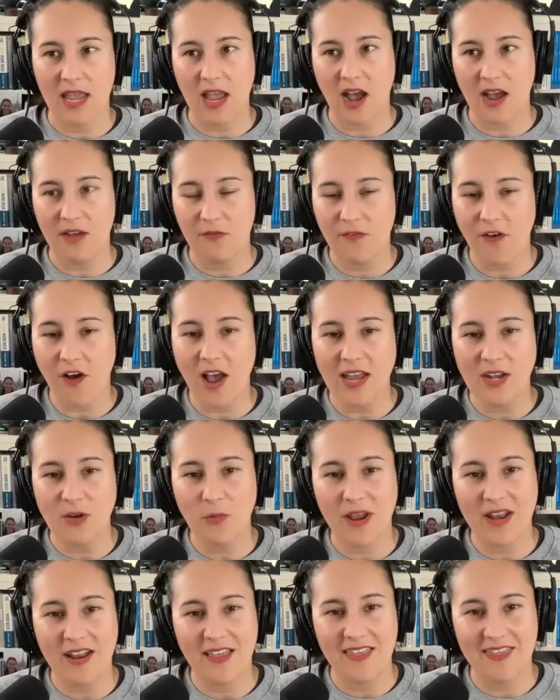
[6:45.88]
I find
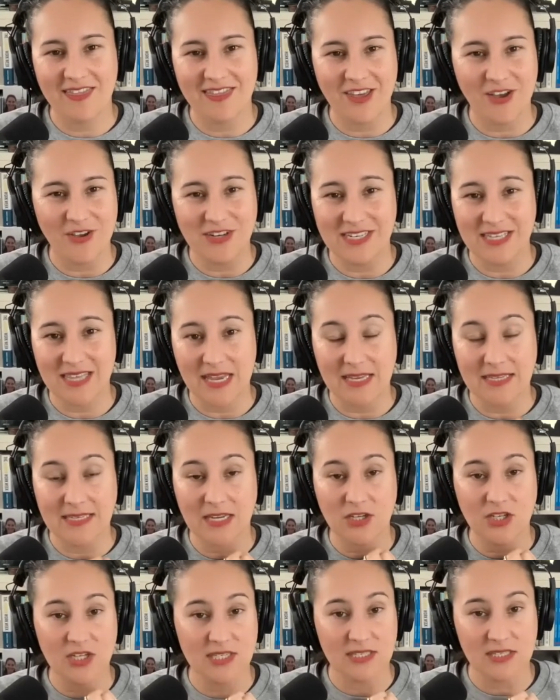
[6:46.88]
when those things are
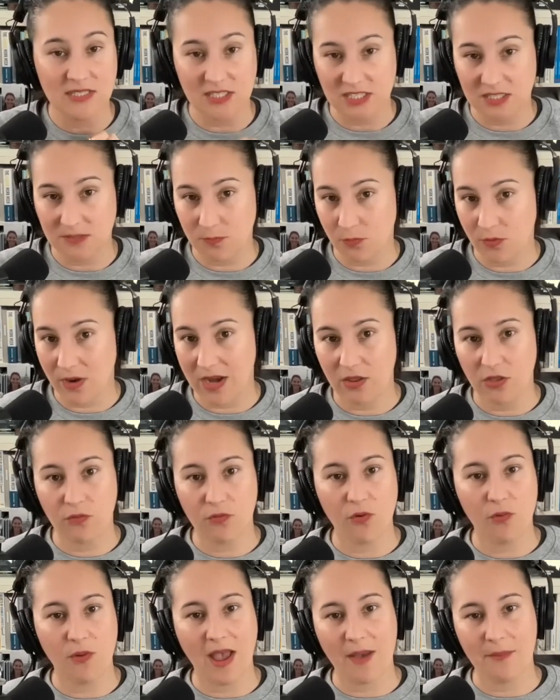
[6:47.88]
just spread
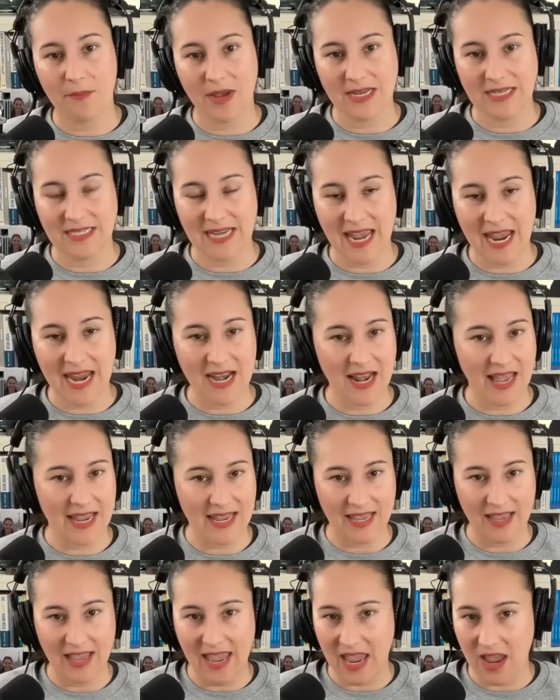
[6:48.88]
throughout my day,
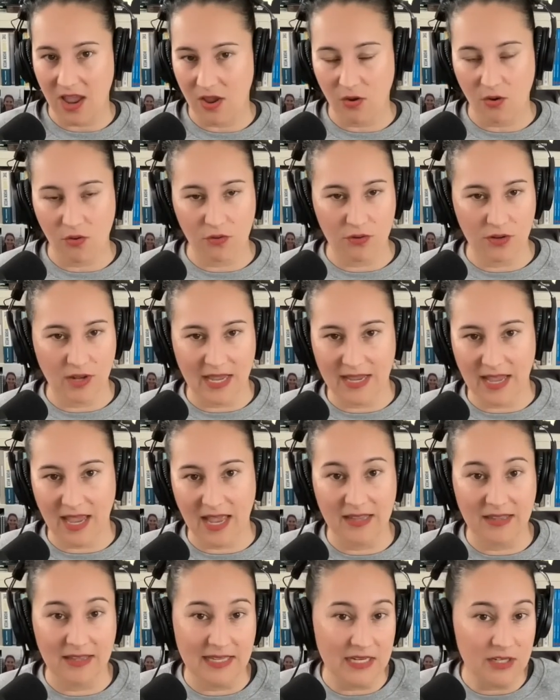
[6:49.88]
like a
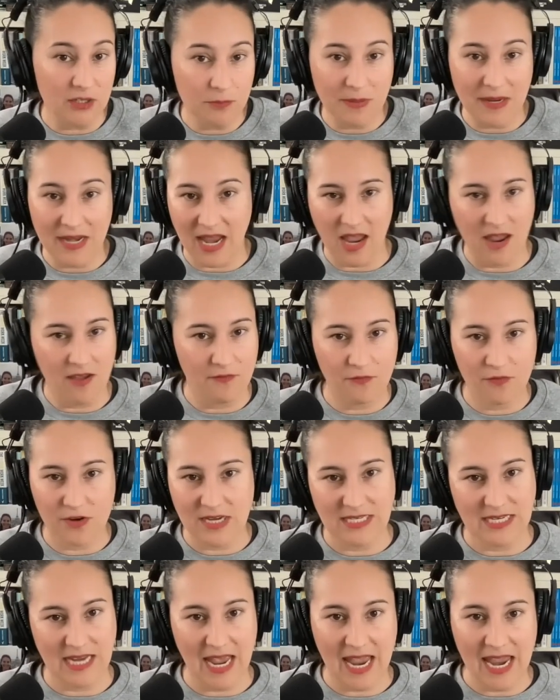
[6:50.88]
little bit every
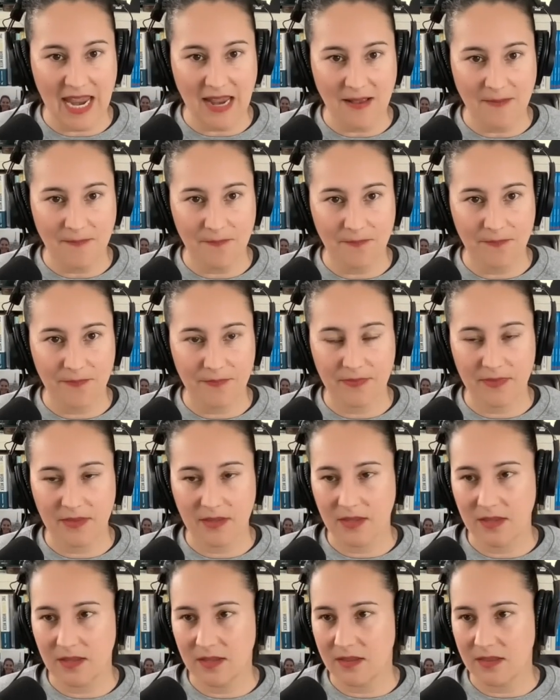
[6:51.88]
day,
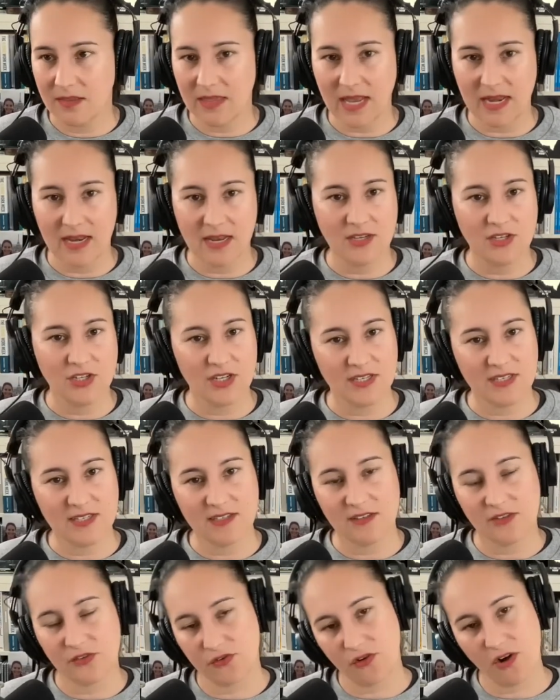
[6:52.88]
then it
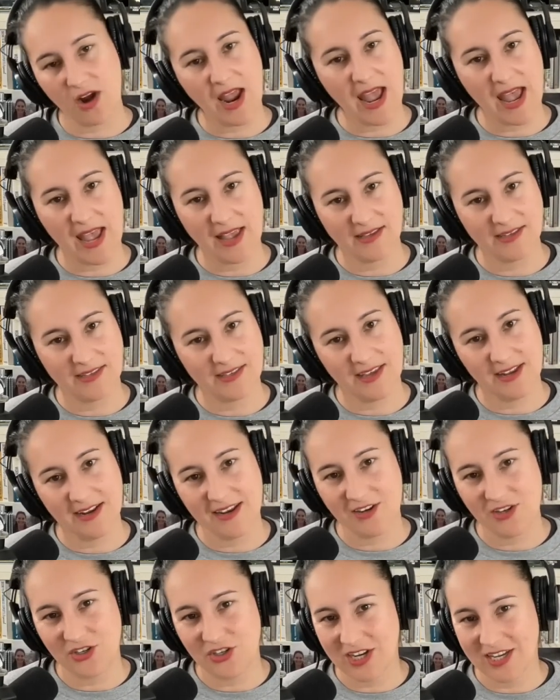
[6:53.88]
just drags, and
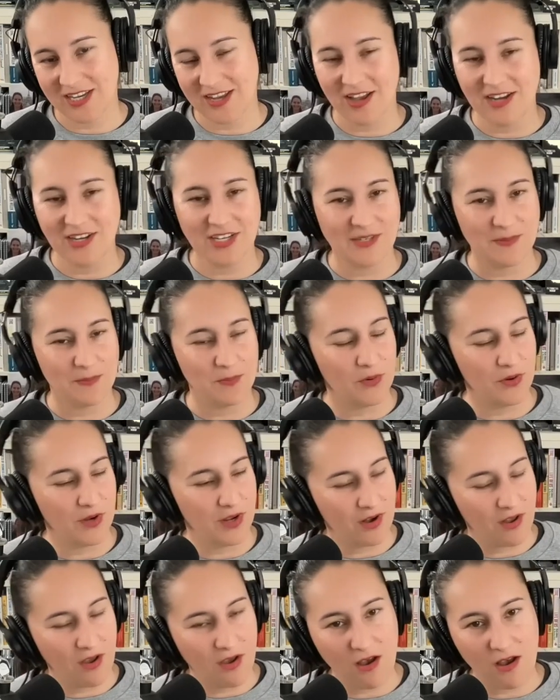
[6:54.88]
I just put
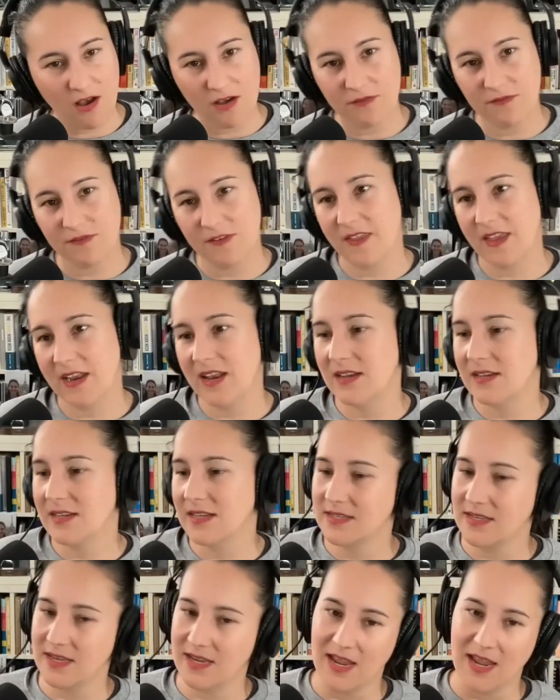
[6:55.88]
it off, and then it
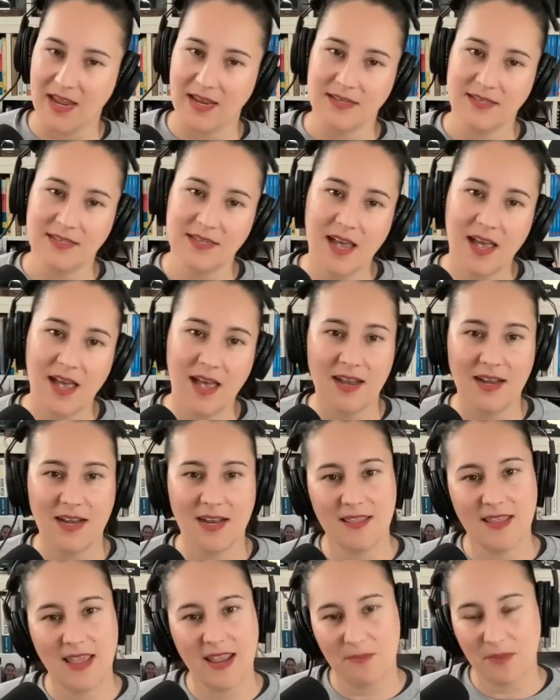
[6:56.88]
doesn't get done,
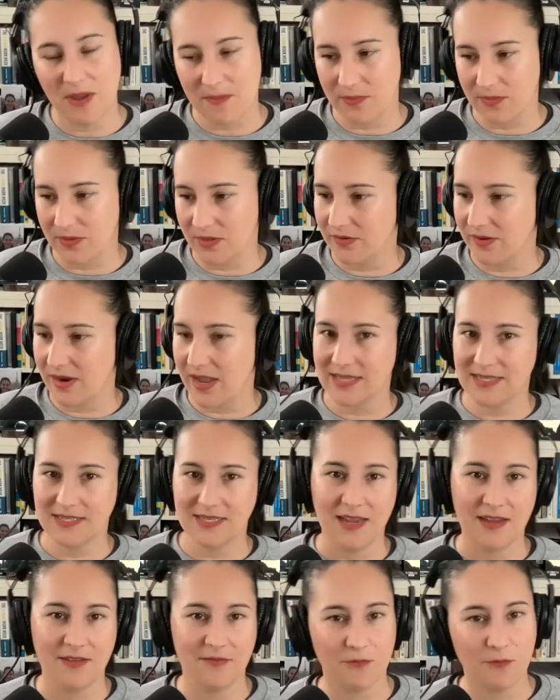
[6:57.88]
and then people are
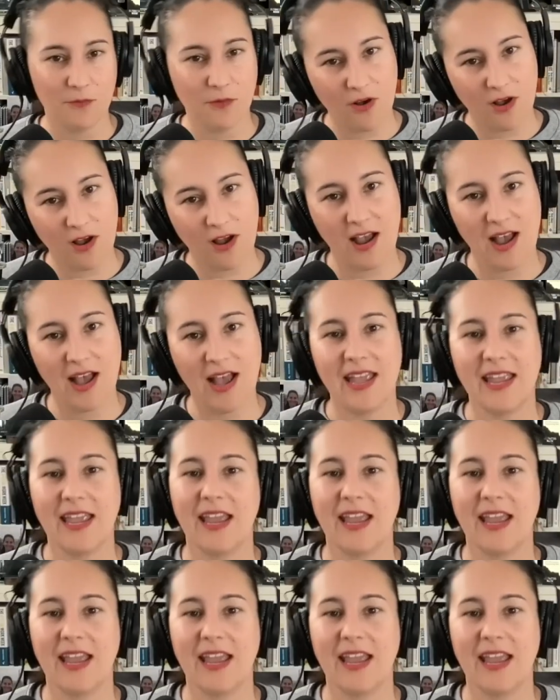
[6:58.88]
asking why.